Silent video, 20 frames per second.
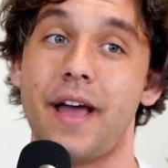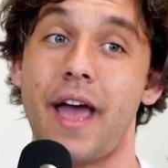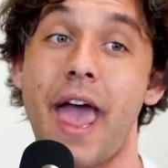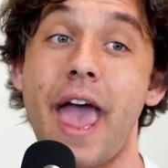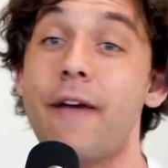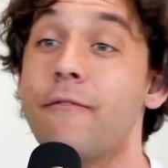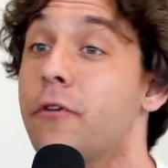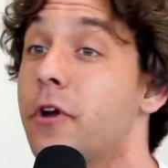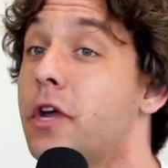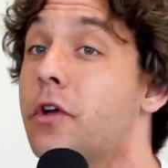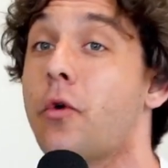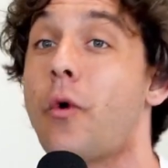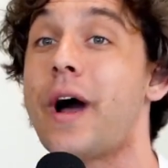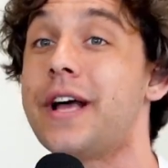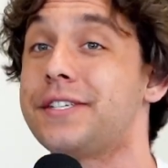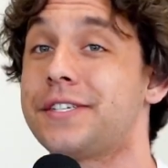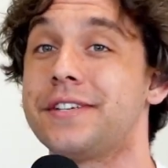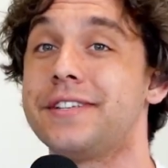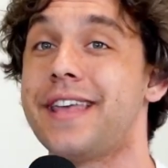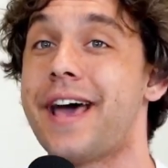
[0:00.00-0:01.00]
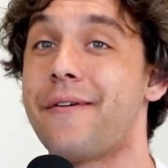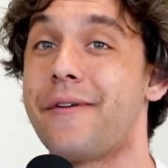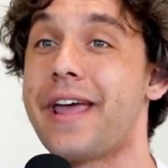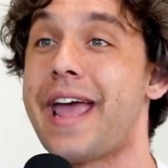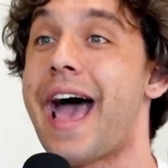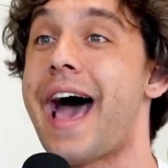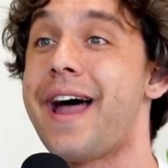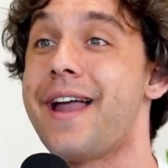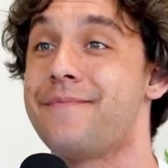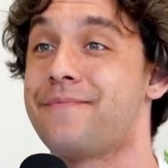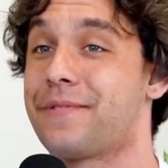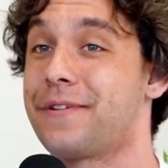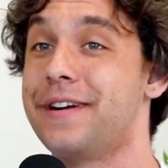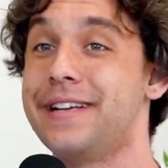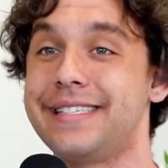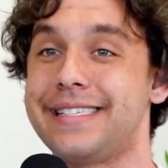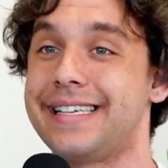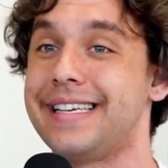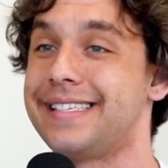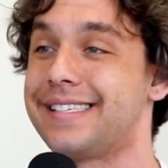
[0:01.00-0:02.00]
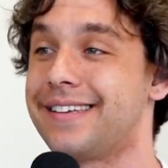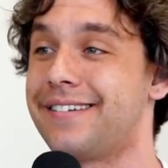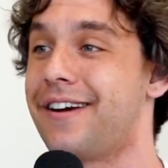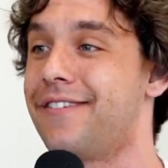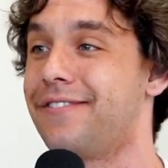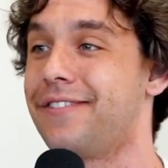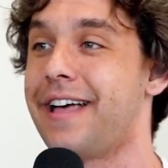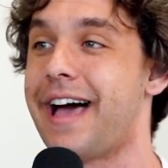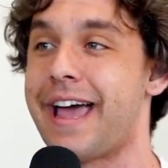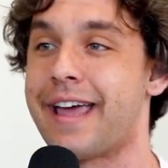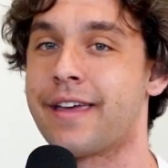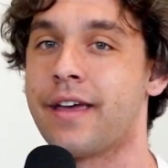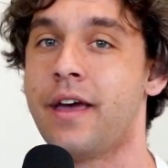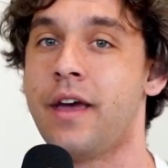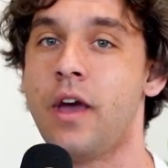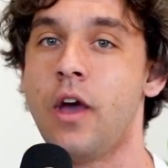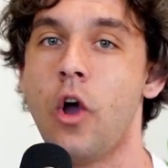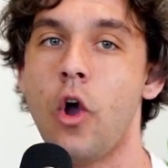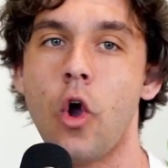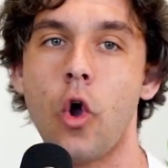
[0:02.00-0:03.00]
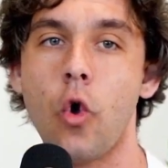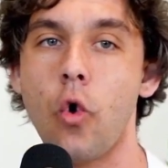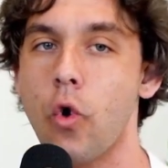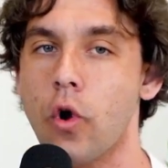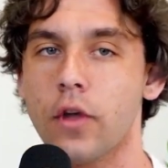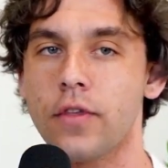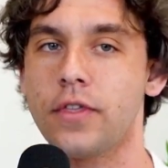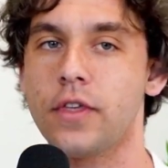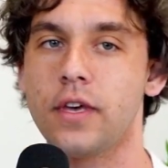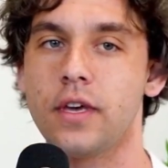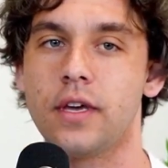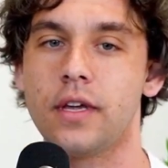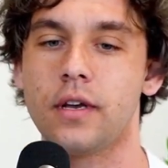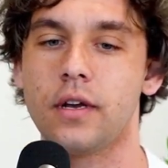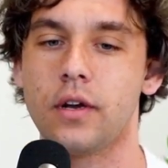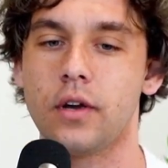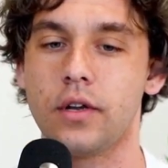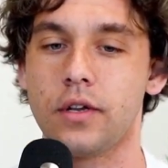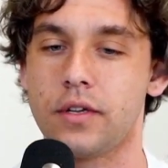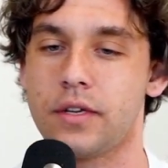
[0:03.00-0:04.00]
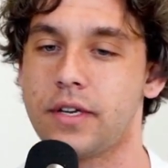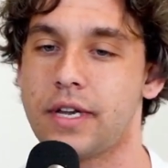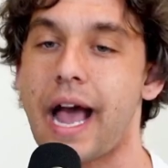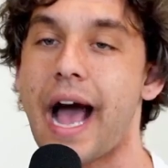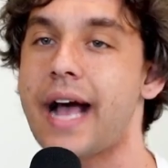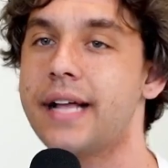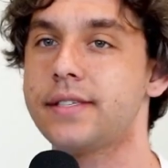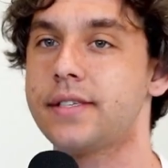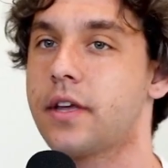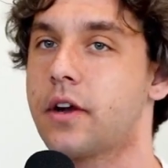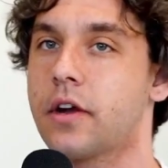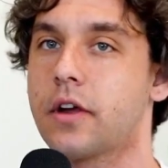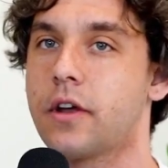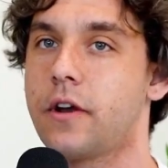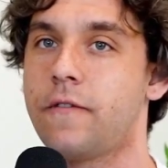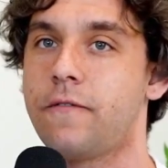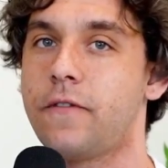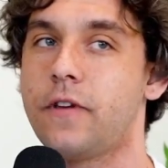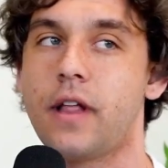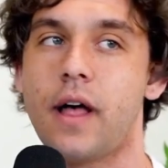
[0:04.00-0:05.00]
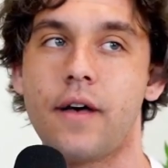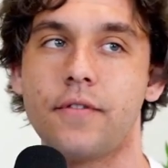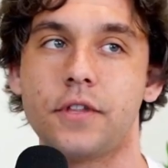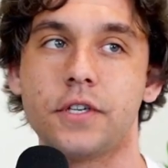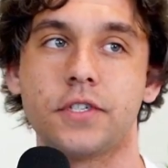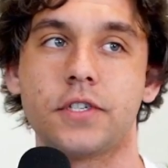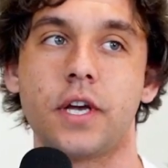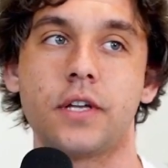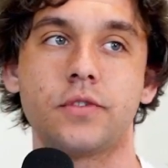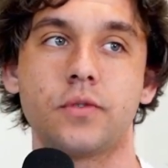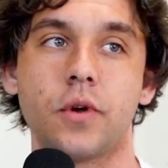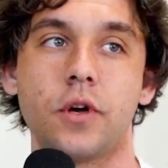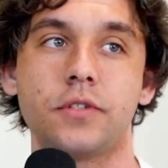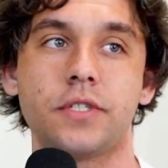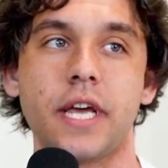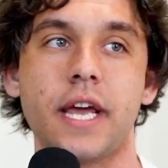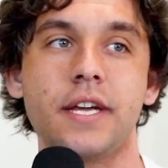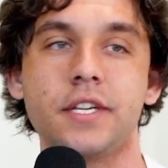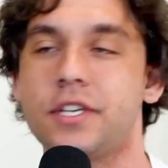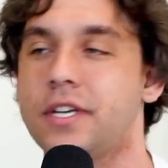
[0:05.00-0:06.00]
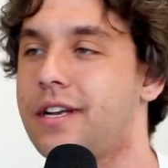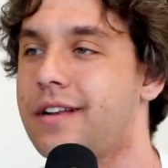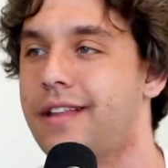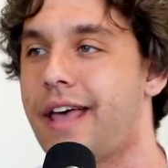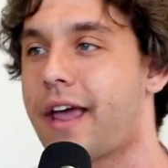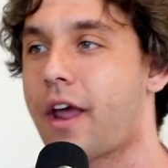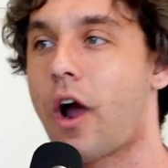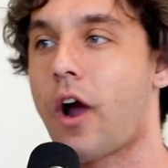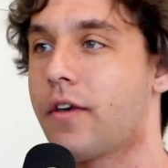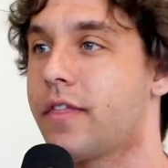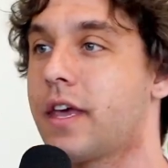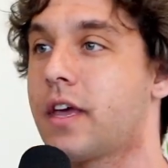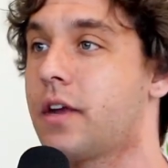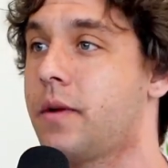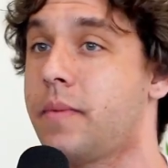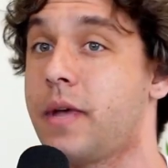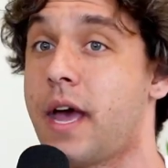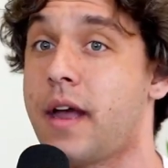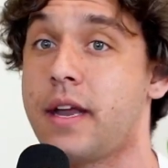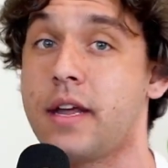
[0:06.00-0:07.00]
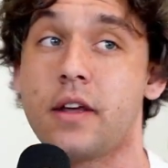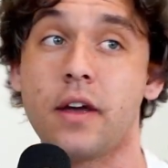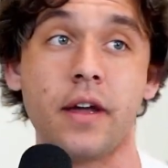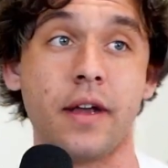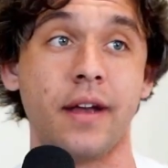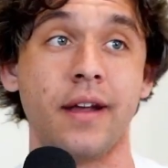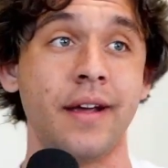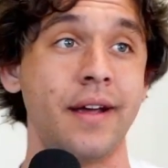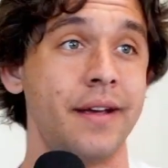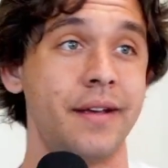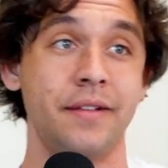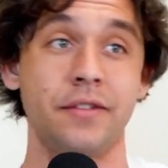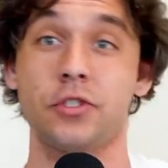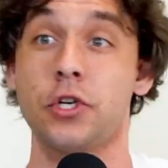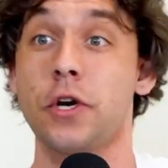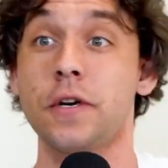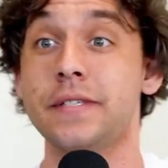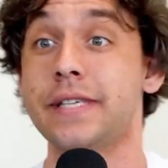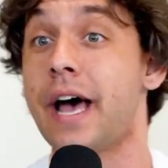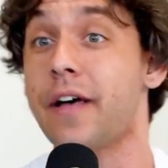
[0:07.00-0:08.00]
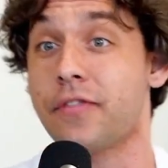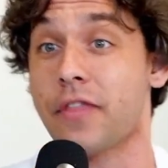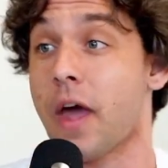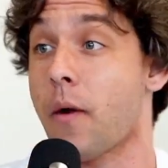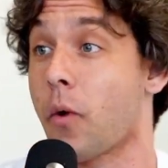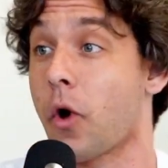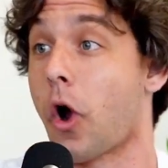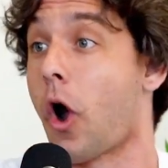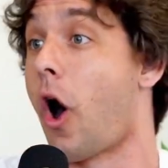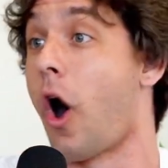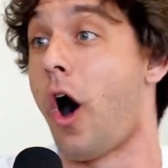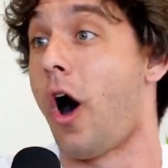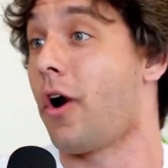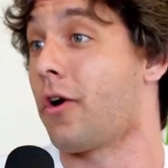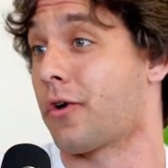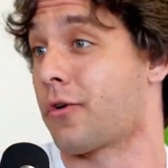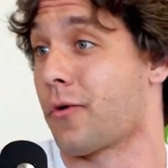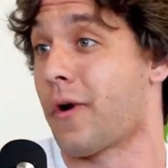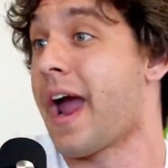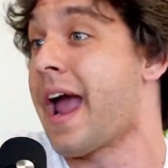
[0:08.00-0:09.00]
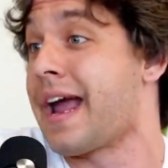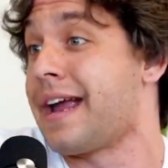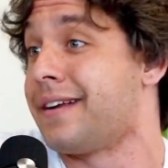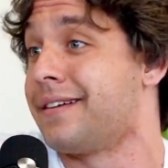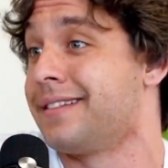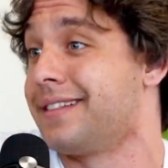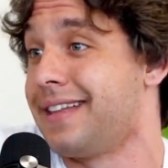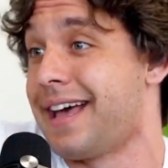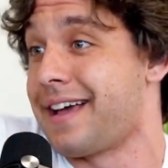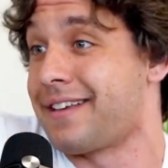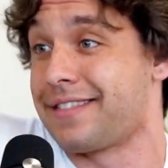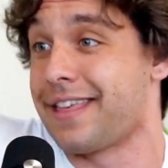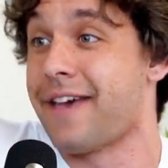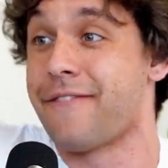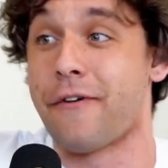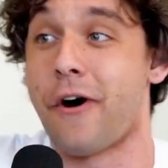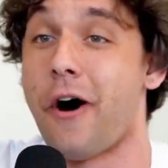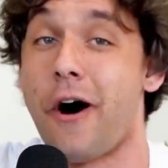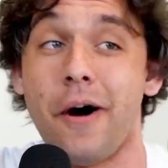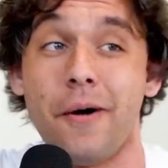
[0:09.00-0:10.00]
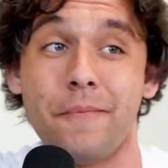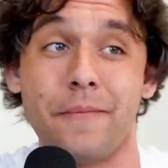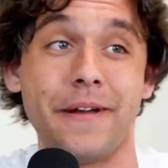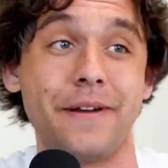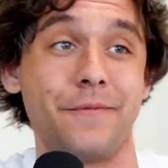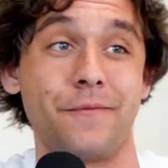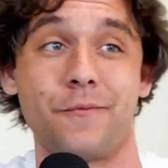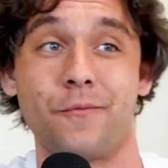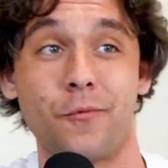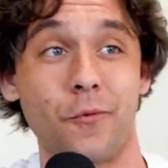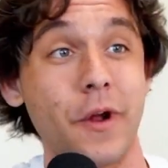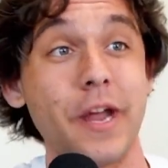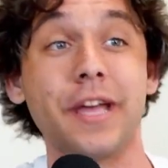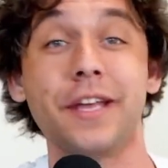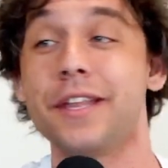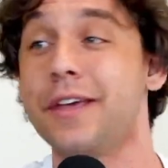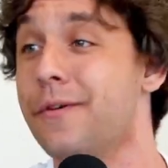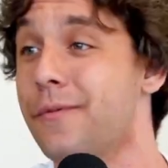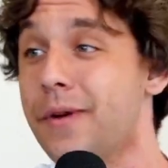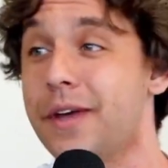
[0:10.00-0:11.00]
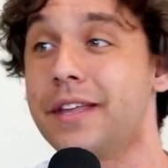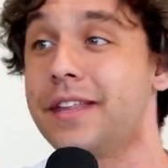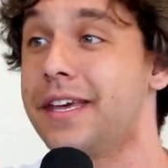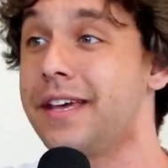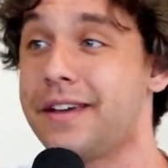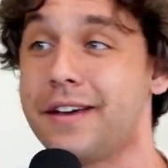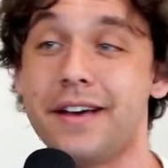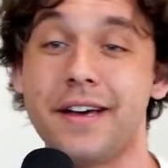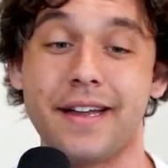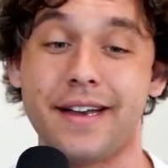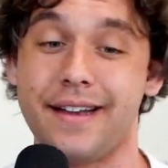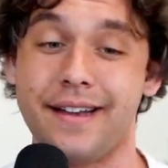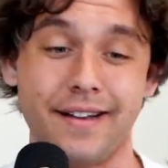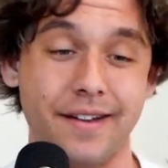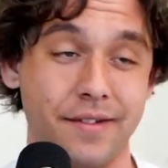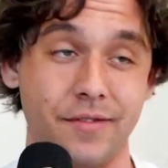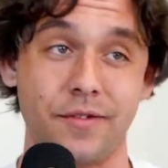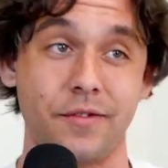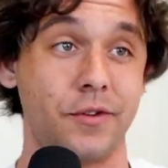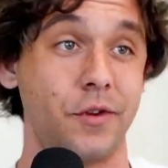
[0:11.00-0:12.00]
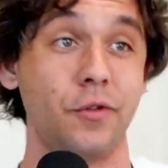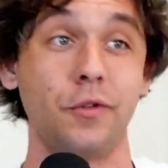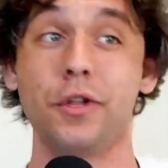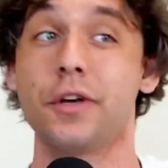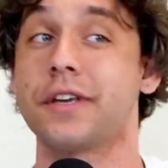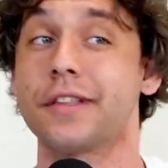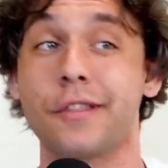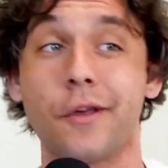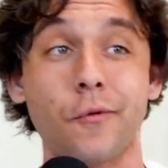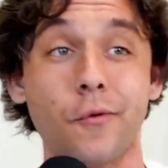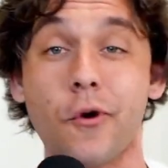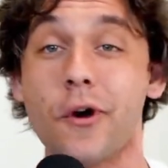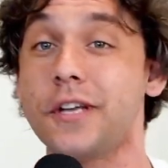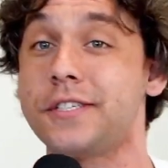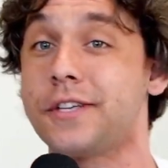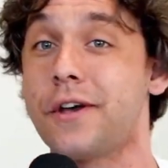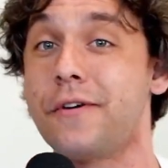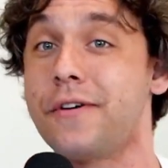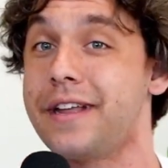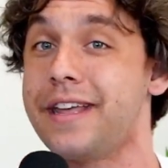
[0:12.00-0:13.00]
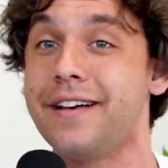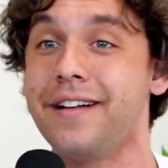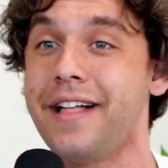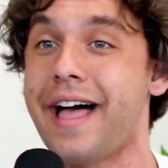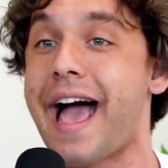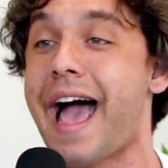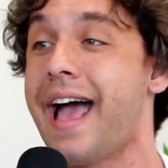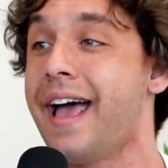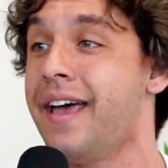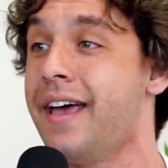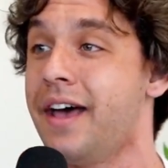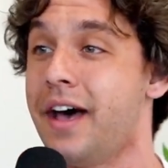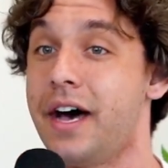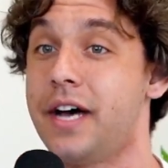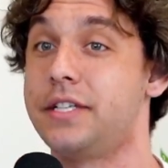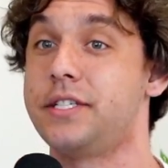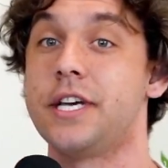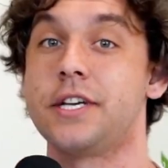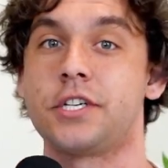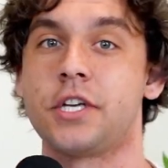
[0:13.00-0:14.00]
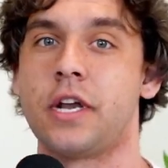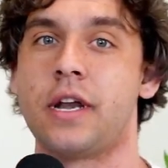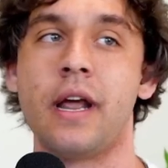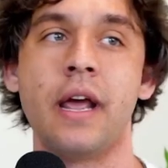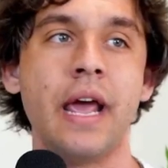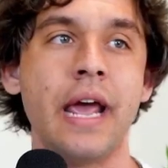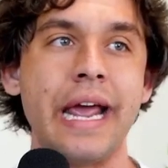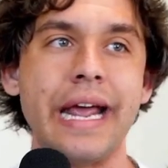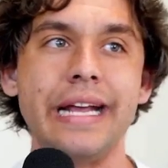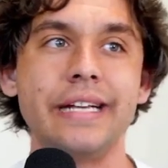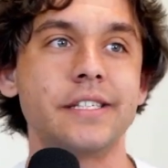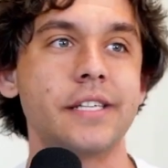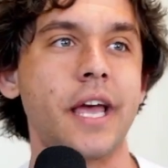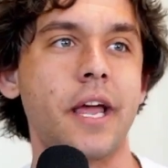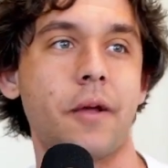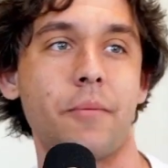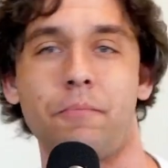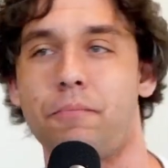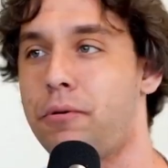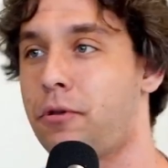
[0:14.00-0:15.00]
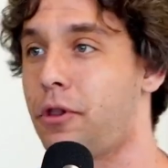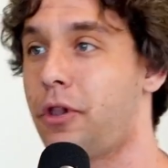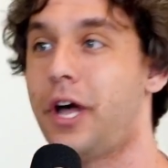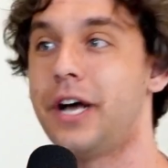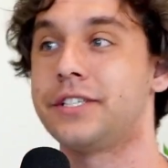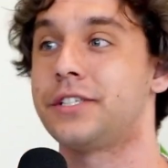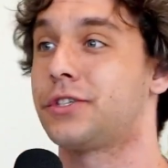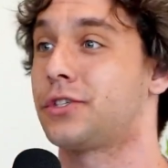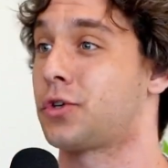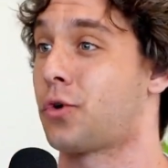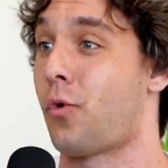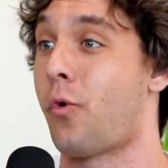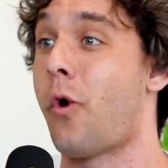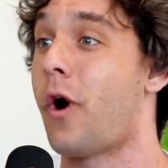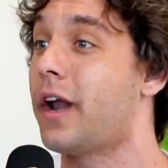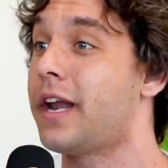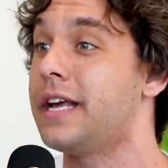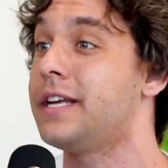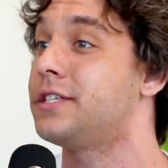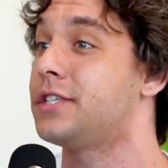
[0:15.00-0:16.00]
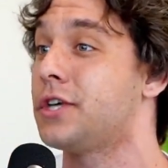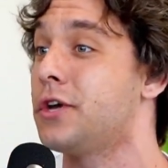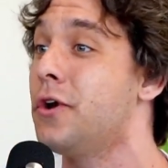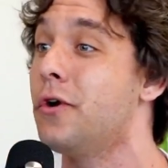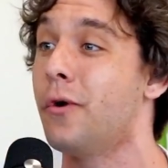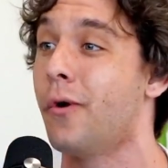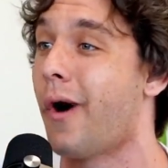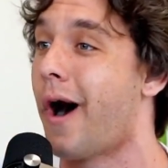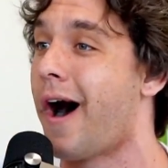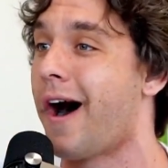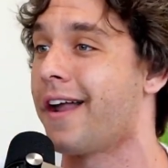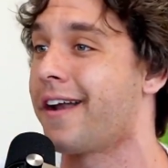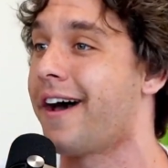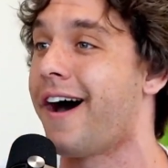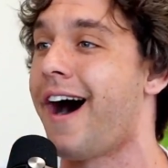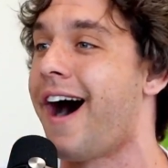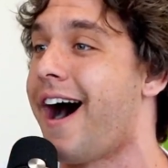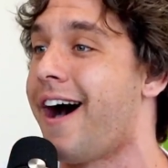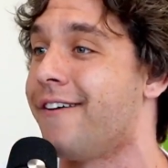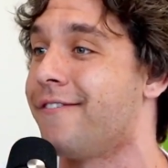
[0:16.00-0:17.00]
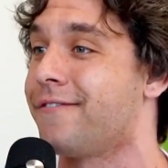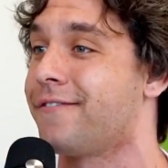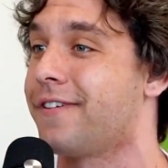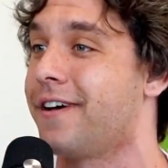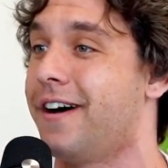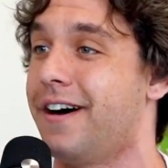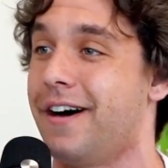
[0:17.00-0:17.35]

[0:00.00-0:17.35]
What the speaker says: Every question that we had preseason of like, who are the guys that are going to fill out the Suns rotation? Like, are they going to be any good? Turns out they were all great. Like, they've all been really, really good. You look at the Royce O'Neal addition. He's like plus 22 on off